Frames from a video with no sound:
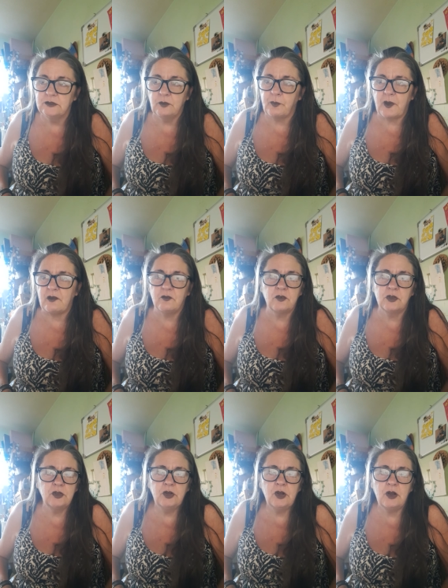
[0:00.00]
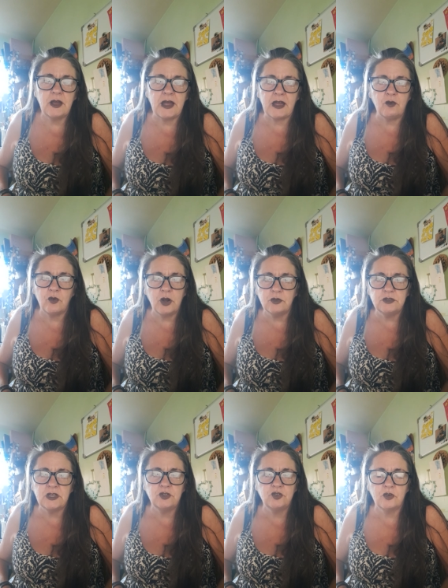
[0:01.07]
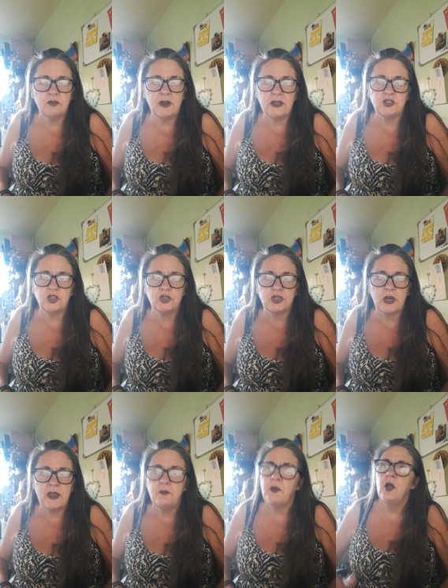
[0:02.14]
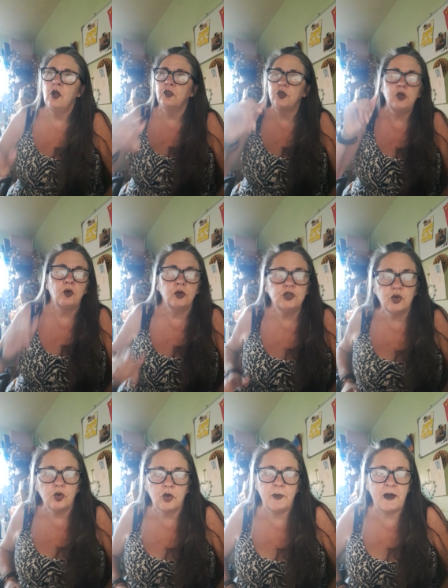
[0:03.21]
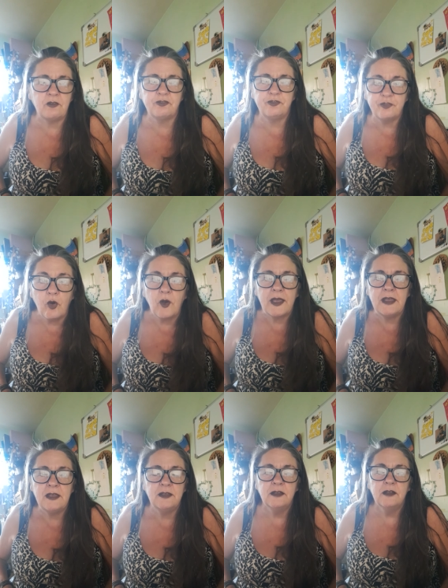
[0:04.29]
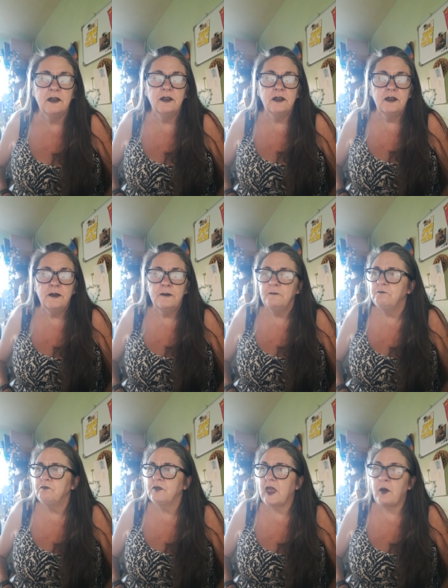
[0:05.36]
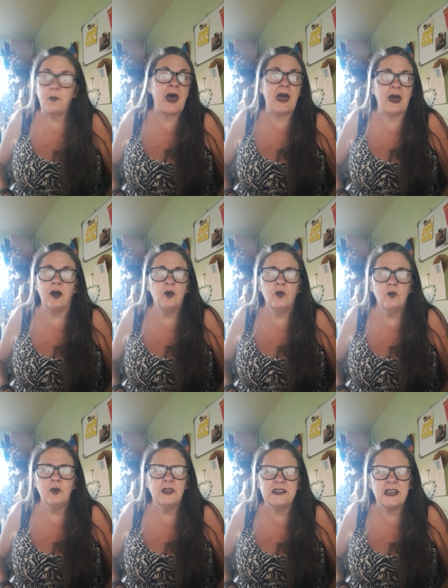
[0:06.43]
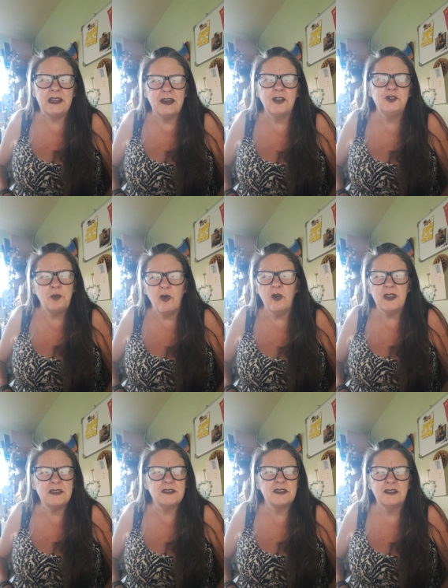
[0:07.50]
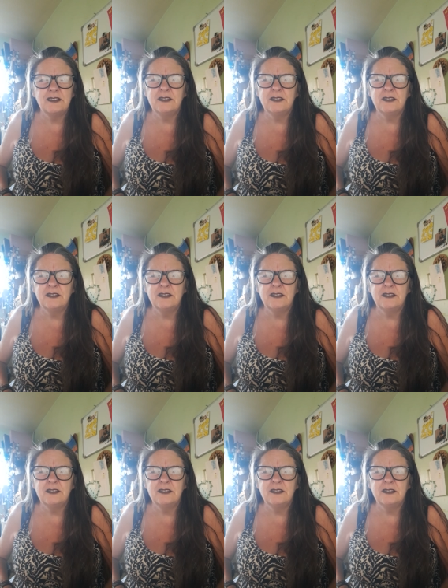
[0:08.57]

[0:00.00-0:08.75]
Apparently, you know, like, how close is your relationship that you can talk about fucking about with teenage boys?